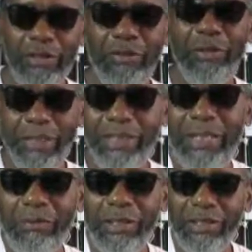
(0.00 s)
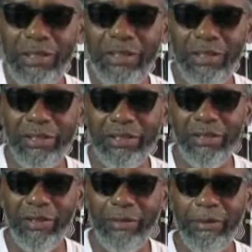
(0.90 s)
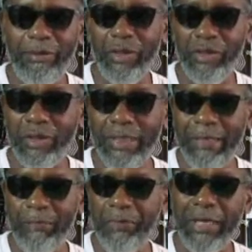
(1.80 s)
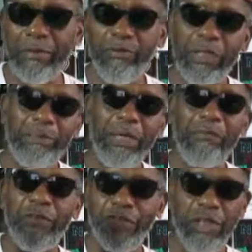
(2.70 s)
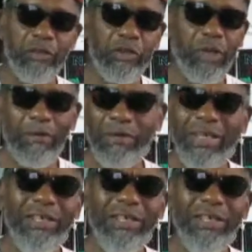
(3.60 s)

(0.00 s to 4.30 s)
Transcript: you understand what the deal is, you know, in terms of like respect for generals, whatever.